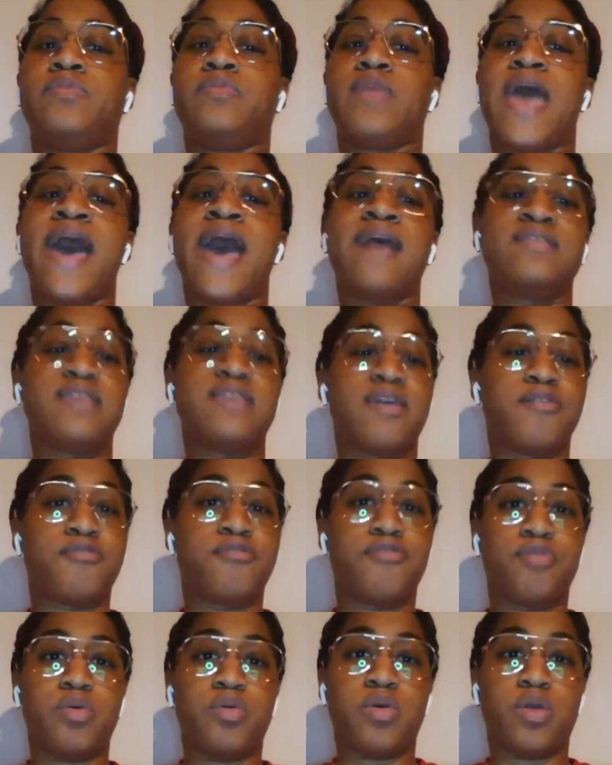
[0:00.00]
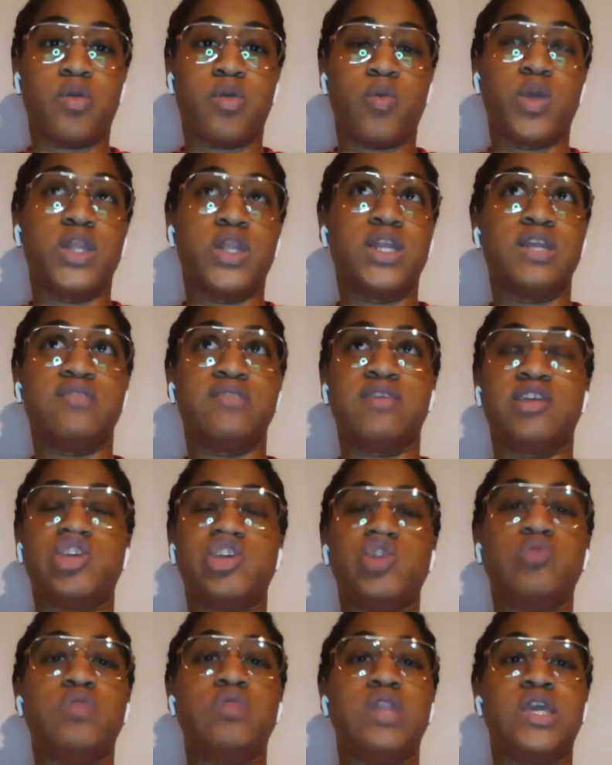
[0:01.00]
asking for what it is that
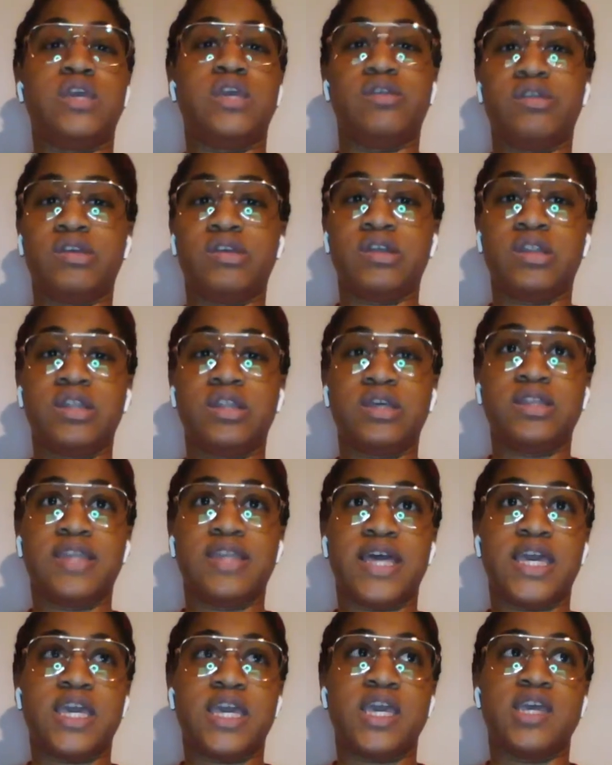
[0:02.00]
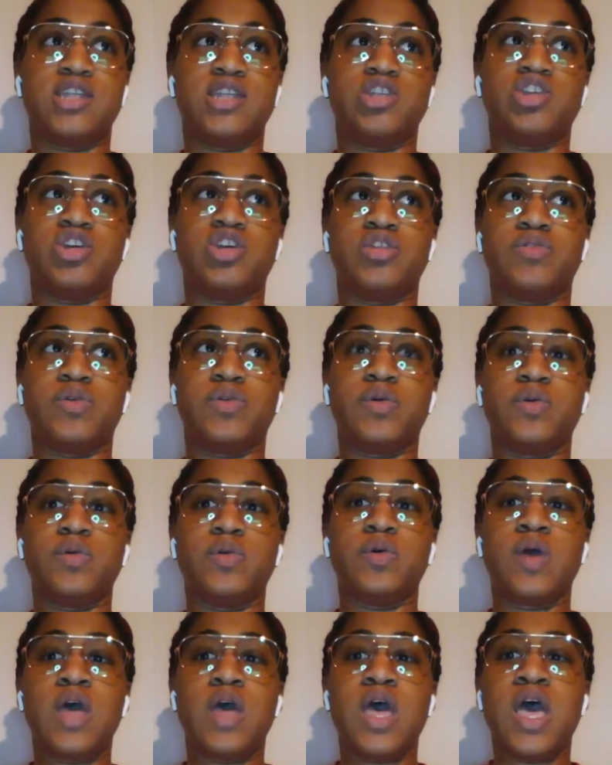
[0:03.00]
you need, like, in
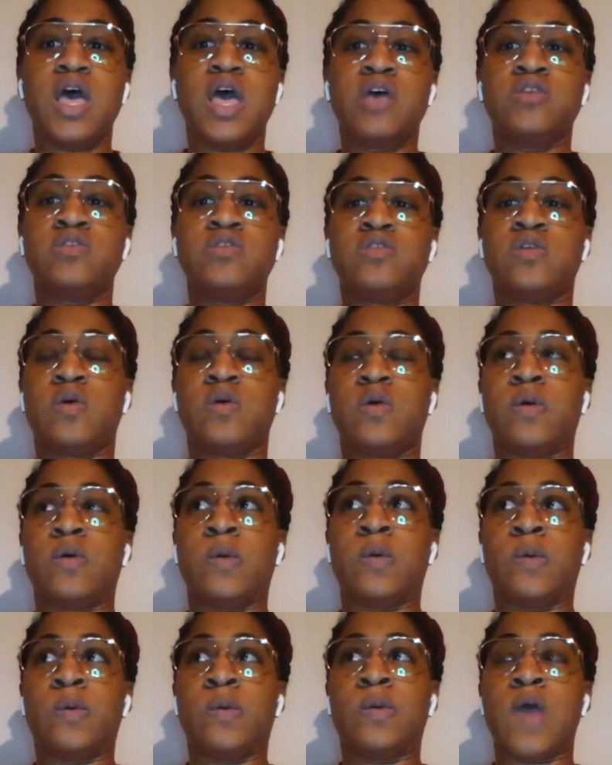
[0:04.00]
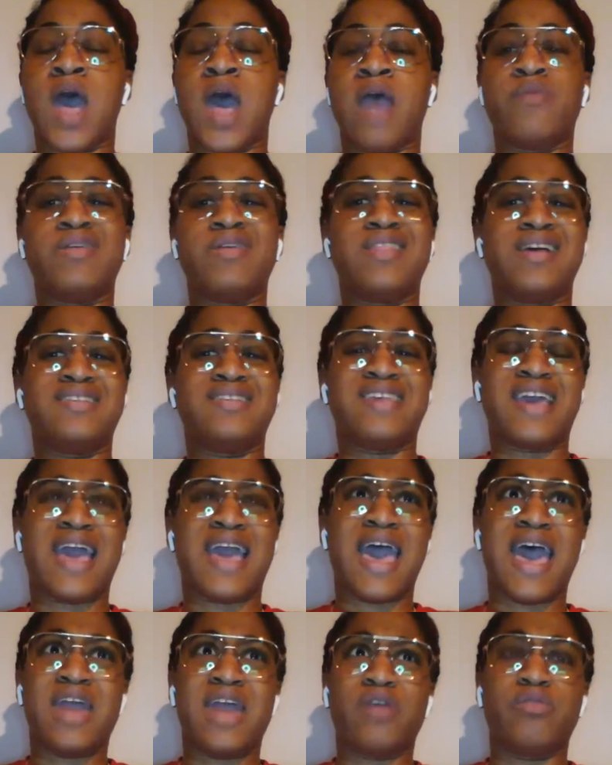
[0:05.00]
general. So I realized like I
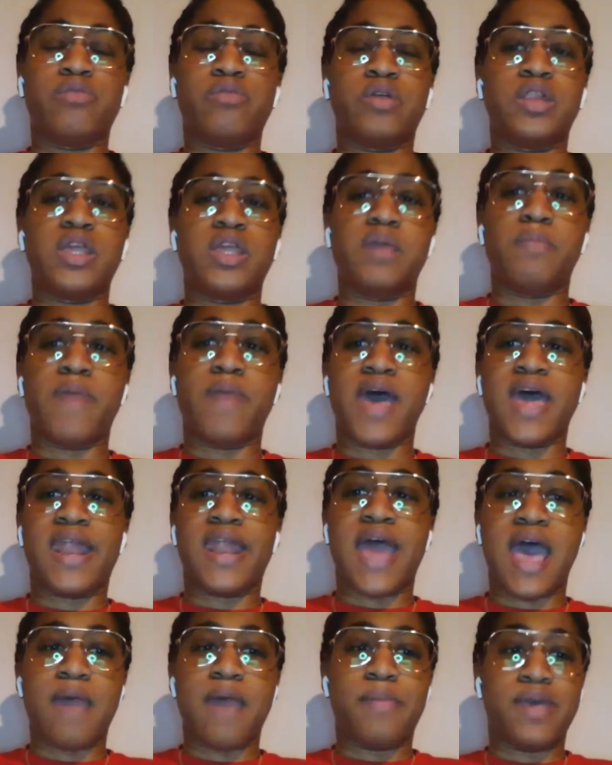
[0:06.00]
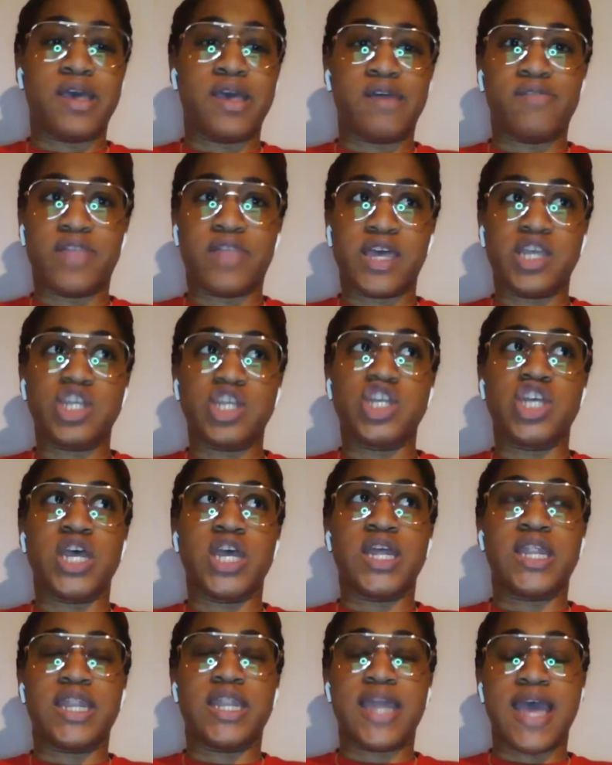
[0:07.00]
had a really bad habit of like
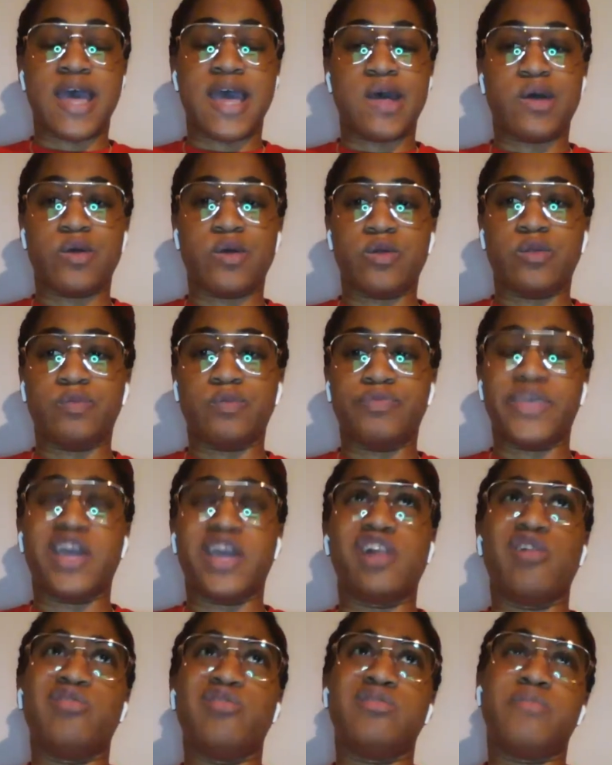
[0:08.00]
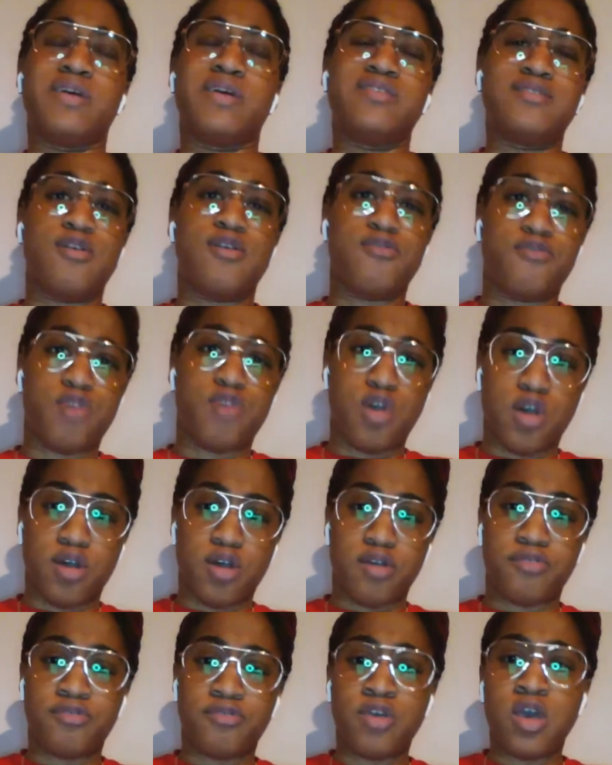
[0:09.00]
shutting down and closing myself
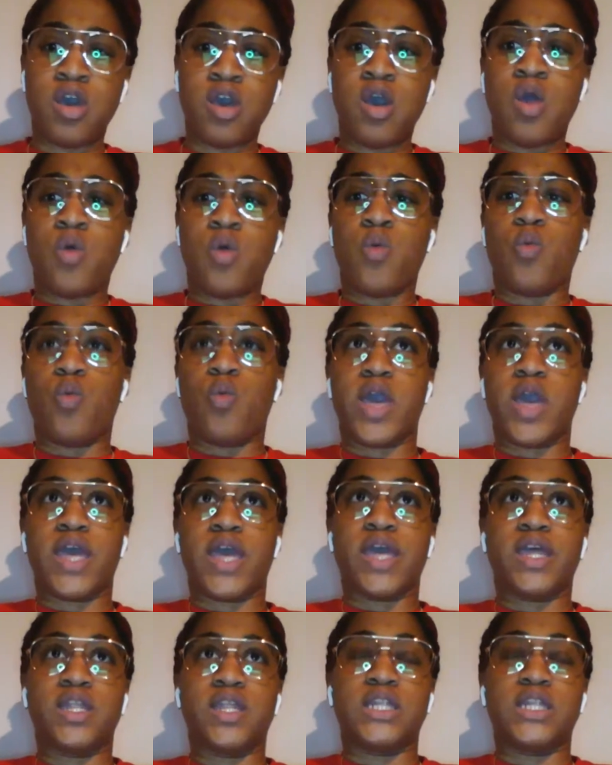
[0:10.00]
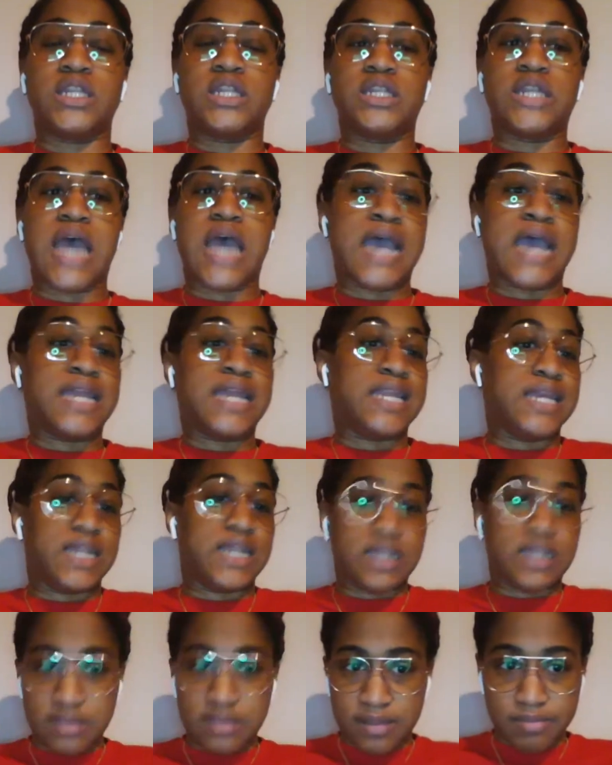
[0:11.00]
off when I
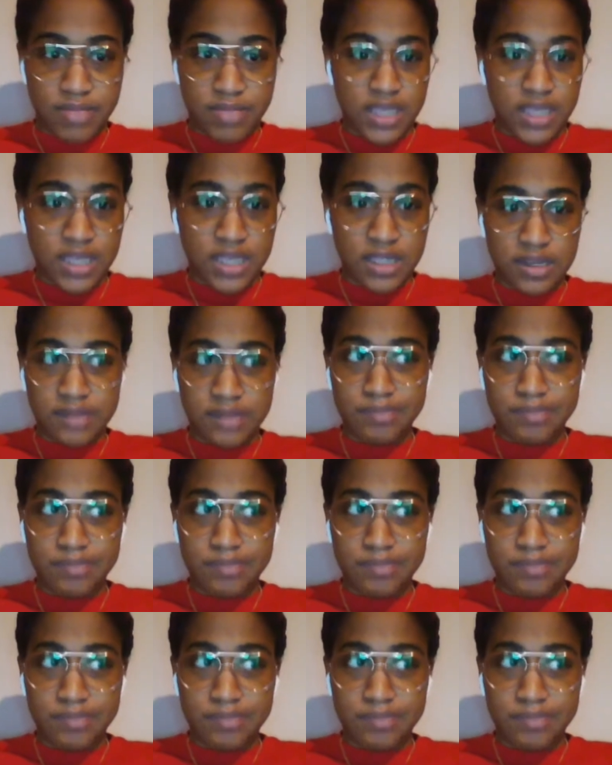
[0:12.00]
needed something